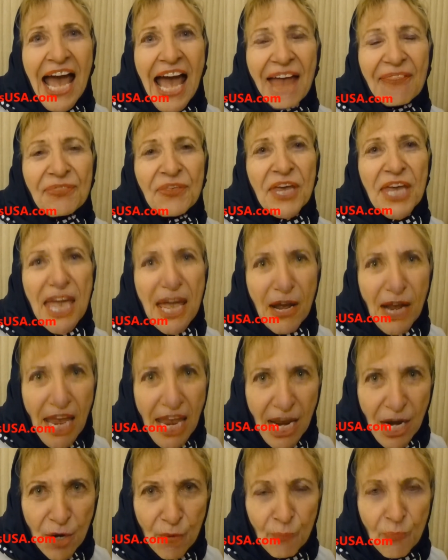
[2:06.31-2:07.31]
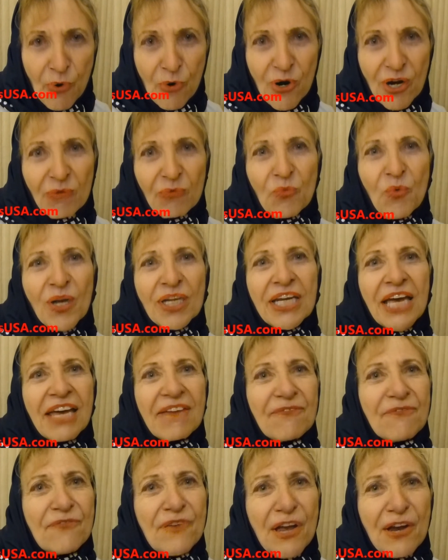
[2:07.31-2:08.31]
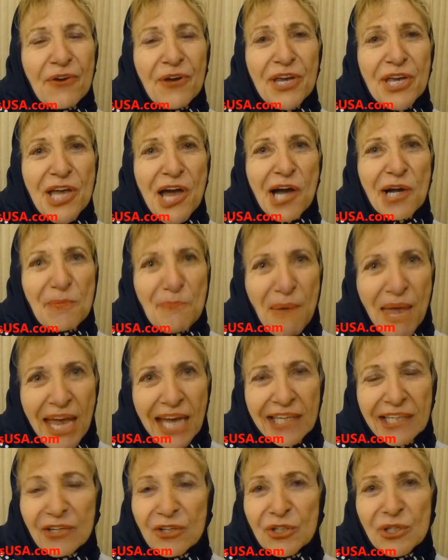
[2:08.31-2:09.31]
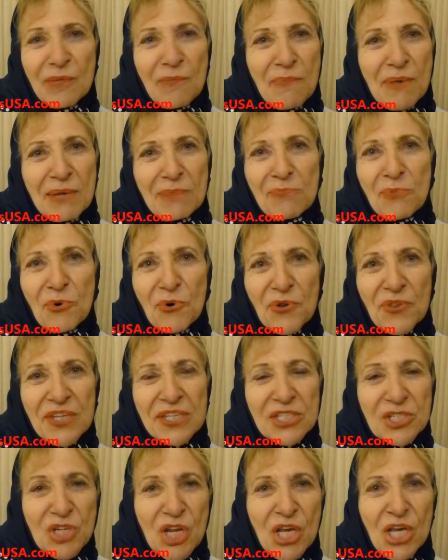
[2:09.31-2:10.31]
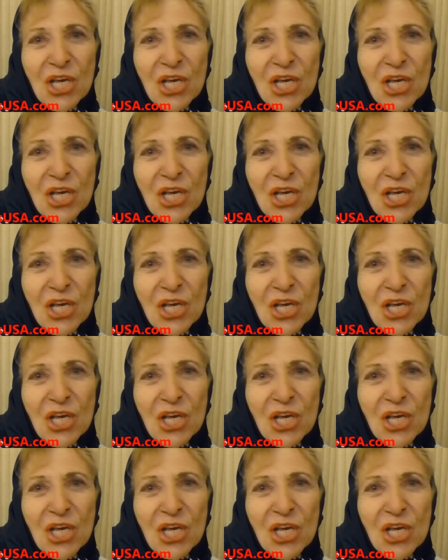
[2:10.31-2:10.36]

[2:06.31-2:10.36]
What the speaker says: at the airport when a very young man, couldn't have been more than